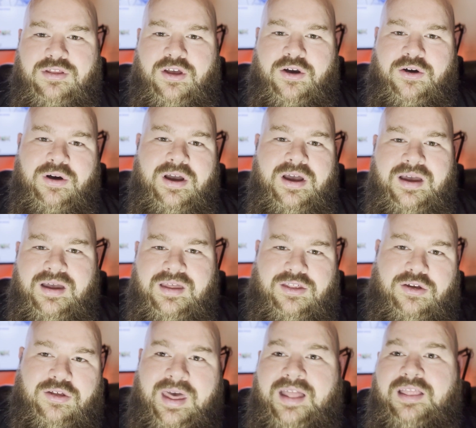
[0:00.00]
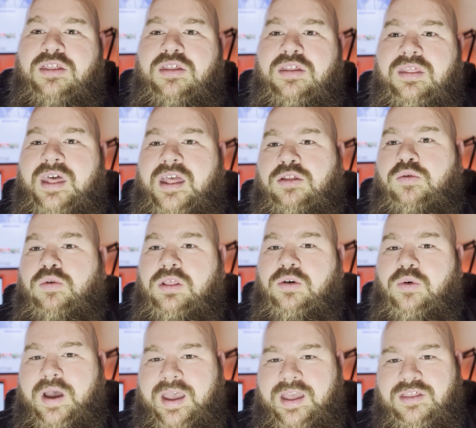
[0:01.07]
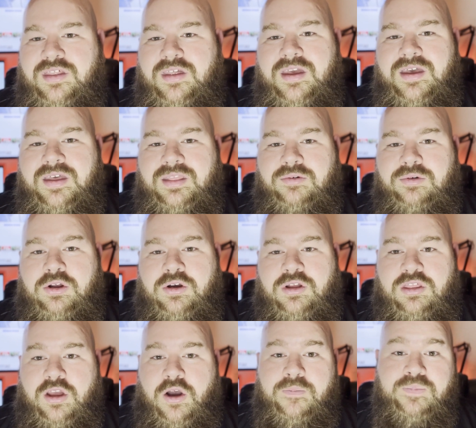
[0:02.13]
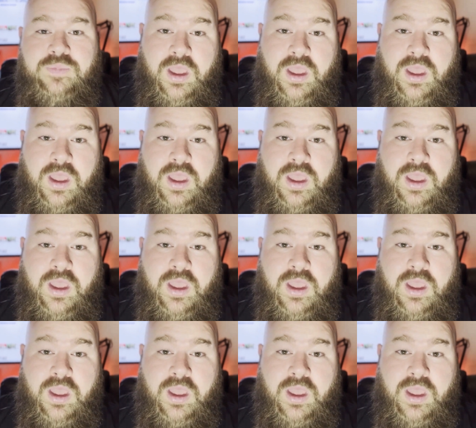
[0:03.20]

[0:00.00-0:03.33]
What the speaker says: So that's one of the ways that we do it. So